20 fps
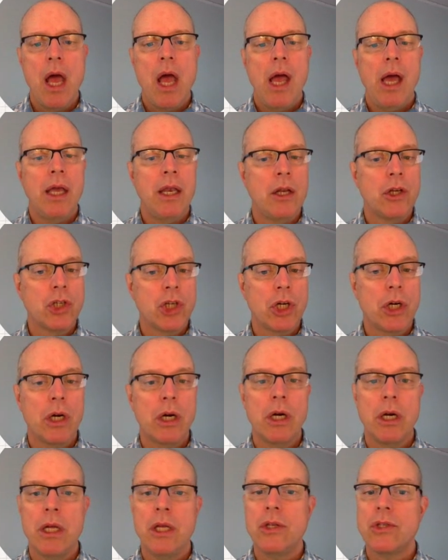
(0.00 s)
And in
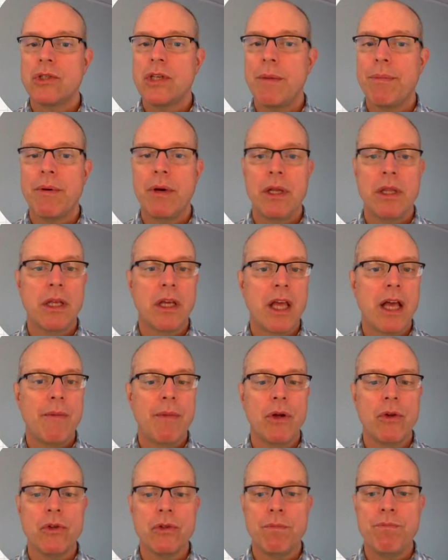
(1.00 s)
turn, he separated the
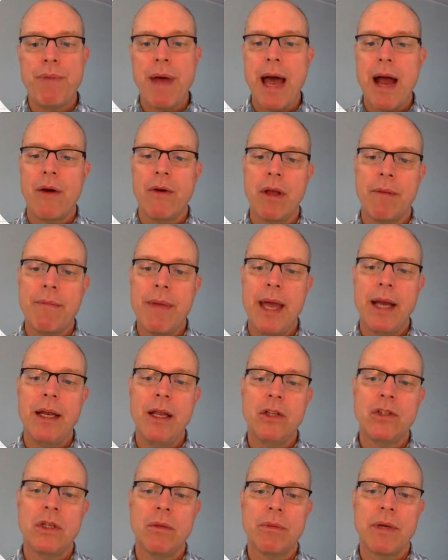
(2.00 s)
chemicals barium,
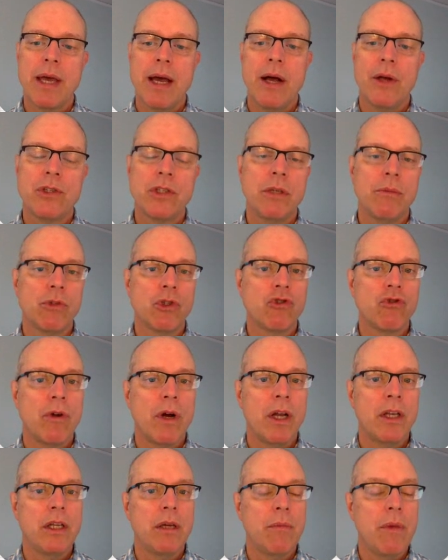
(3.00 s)
magnesium, calcium,
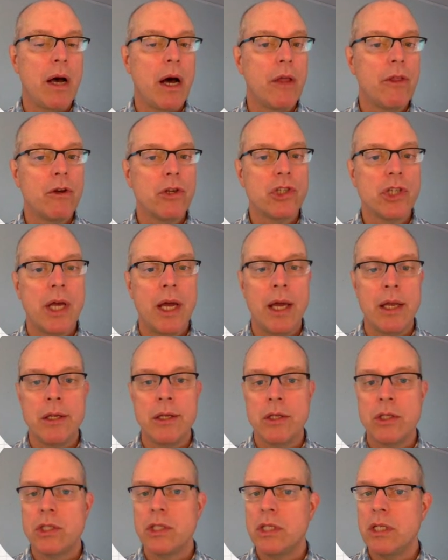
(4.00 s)
strontium. Other
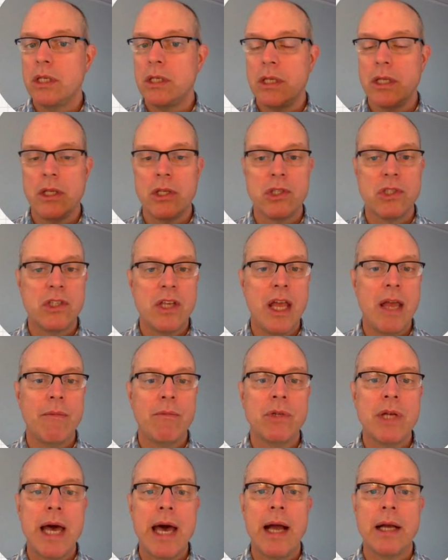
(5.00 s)
scientists did the same
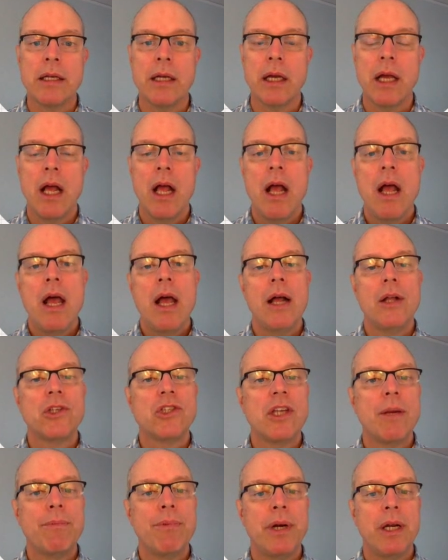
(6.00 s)
tactic and
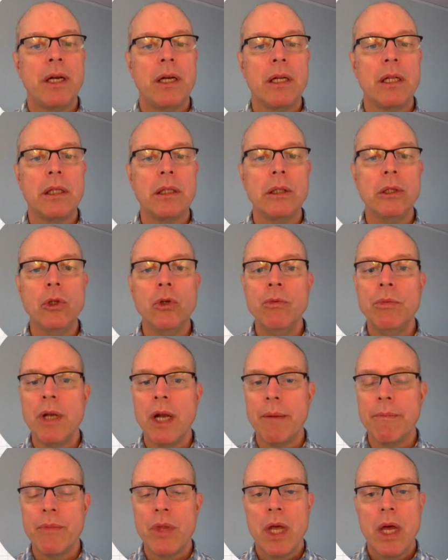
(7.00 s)
separated
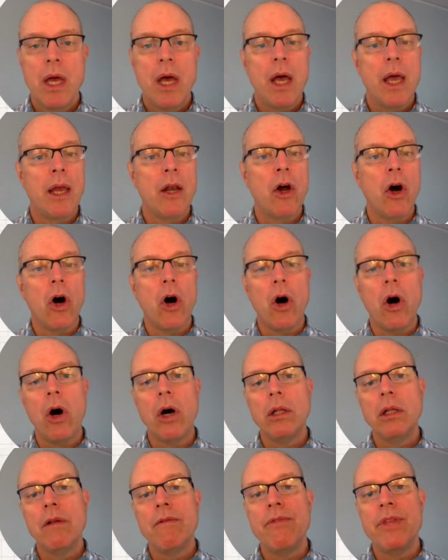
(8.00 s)
aluminum and
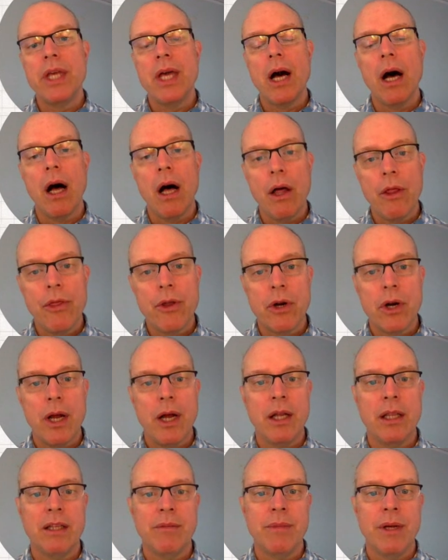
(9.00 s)
all of the other
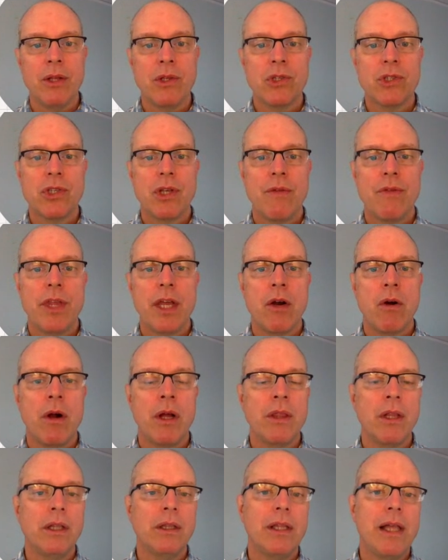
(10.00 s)
elements that are
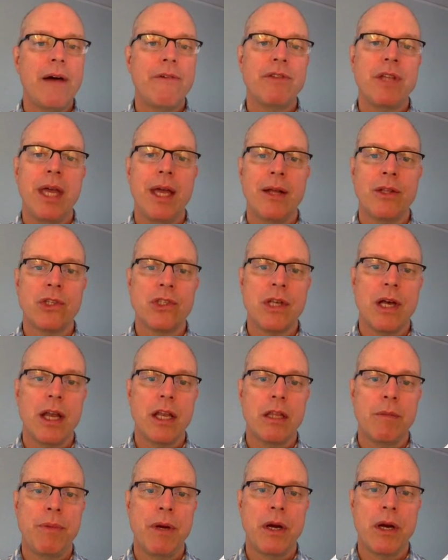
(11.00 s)
on the left-hand side of
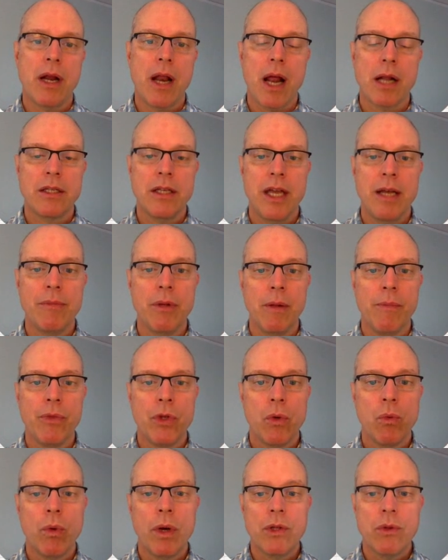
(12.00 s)
the periodic table.
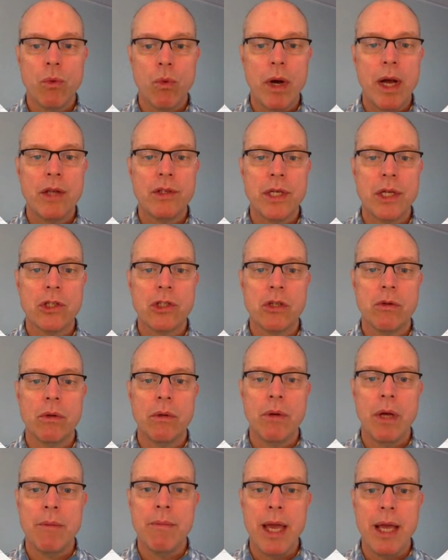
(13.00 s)
Why is that so
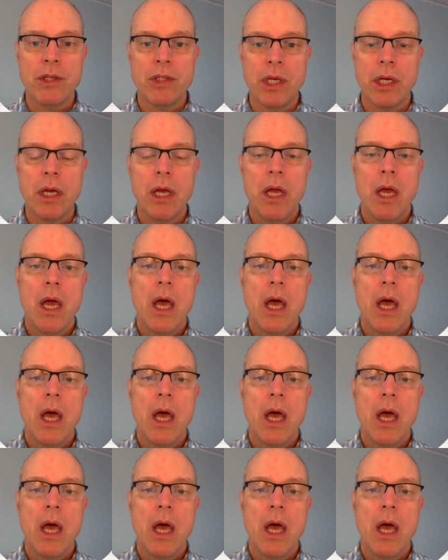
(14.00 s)
amazing?